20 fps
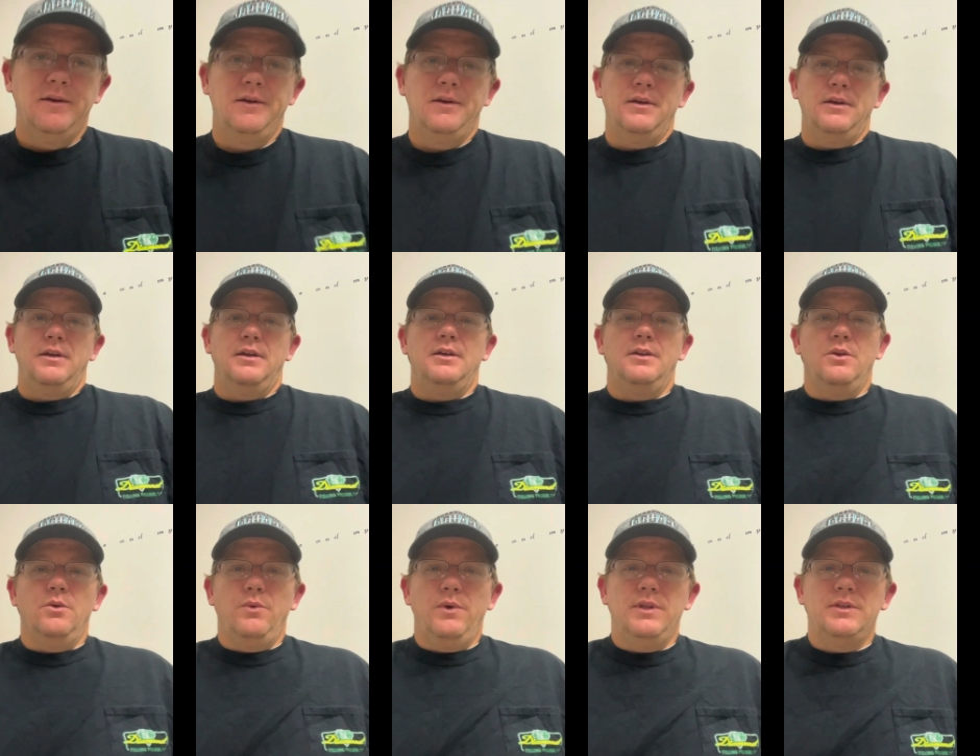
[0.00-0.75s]
and
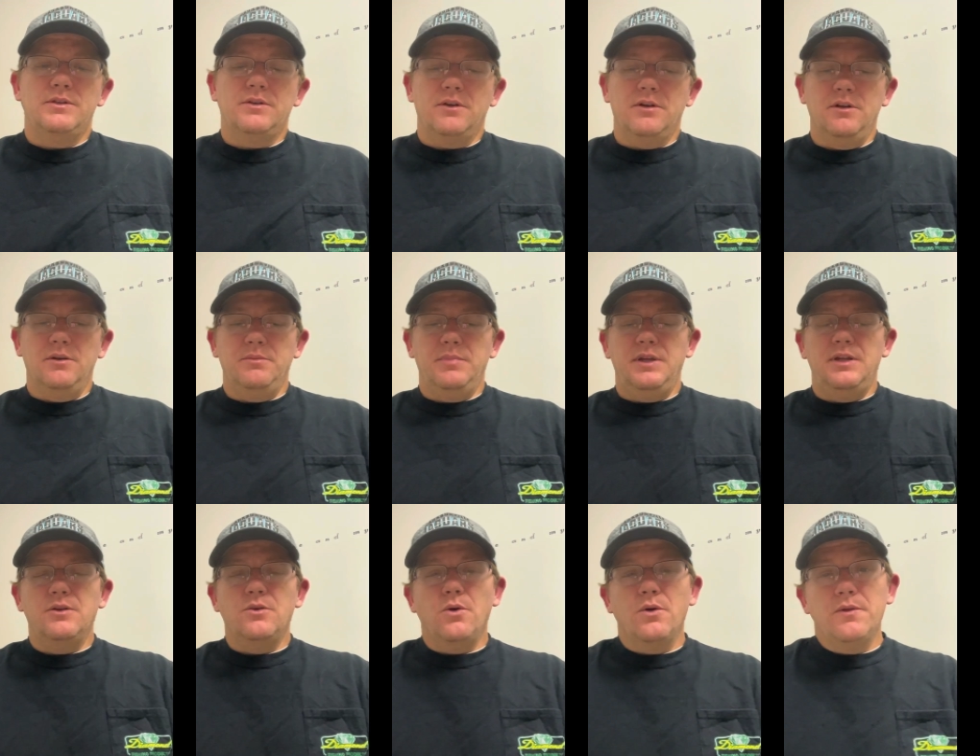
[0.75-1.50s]
the winds are going to be
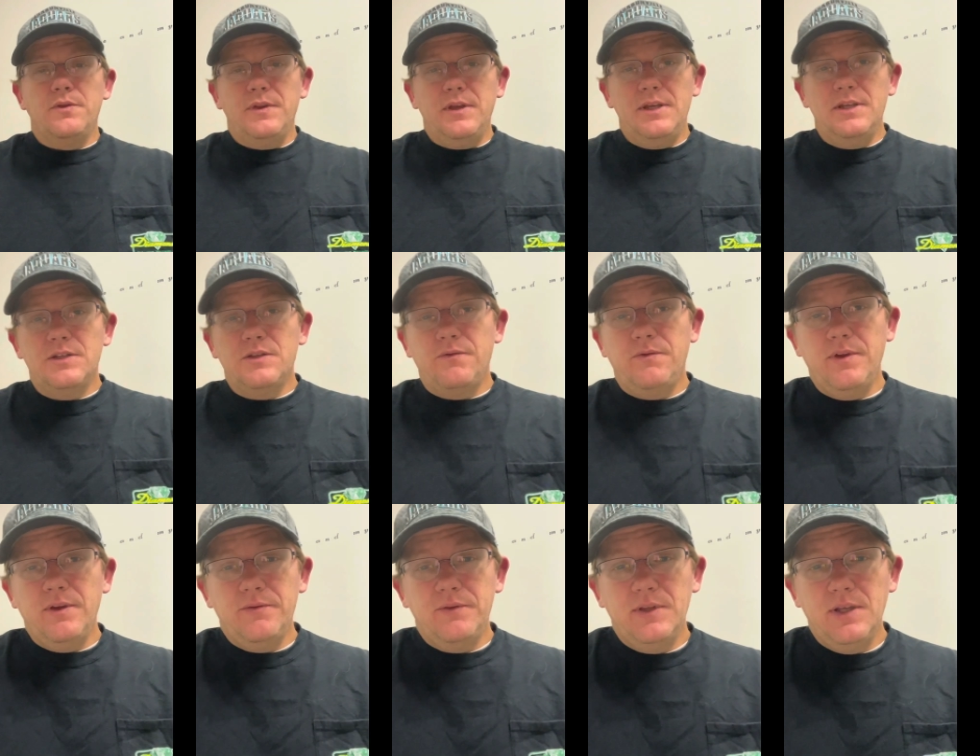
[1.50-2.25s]
northeast
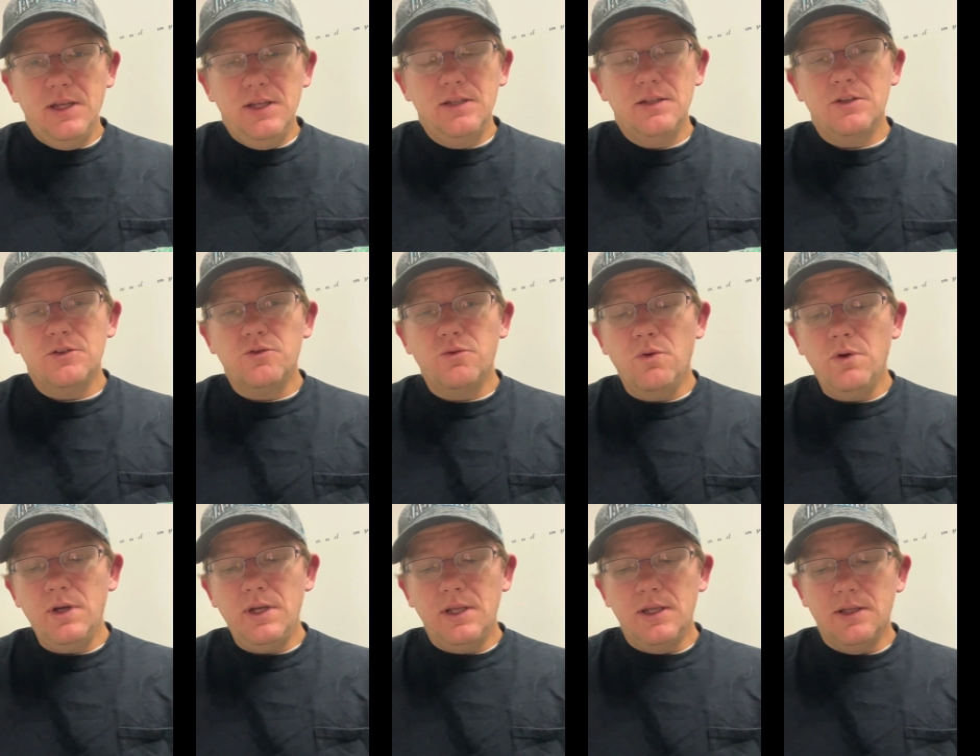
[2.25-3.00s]
15 to
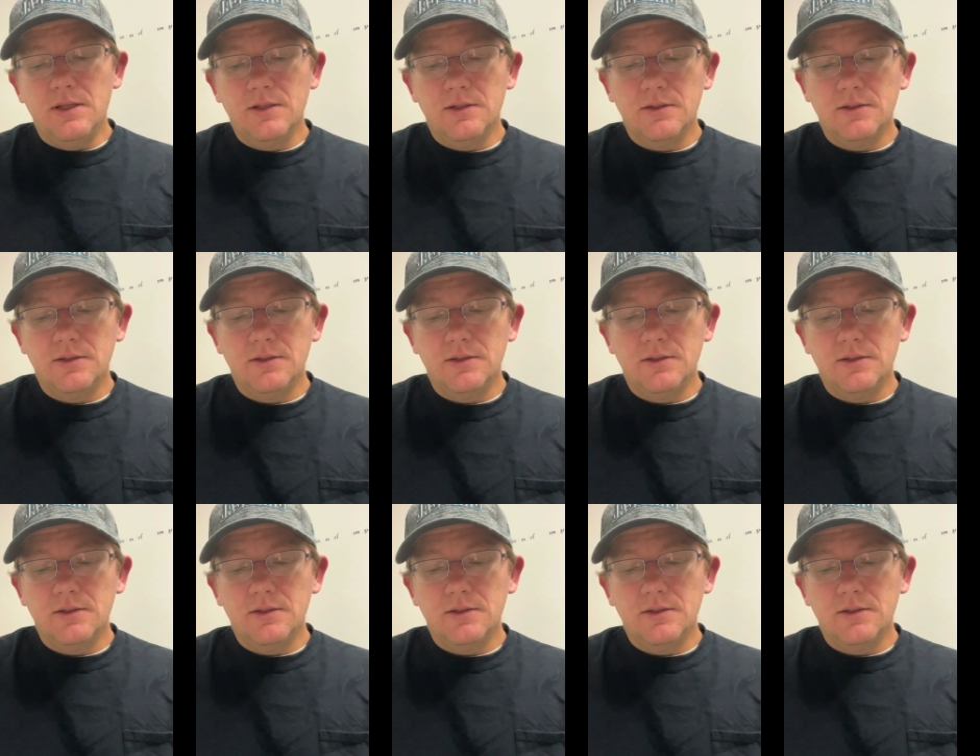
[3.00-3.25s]
20.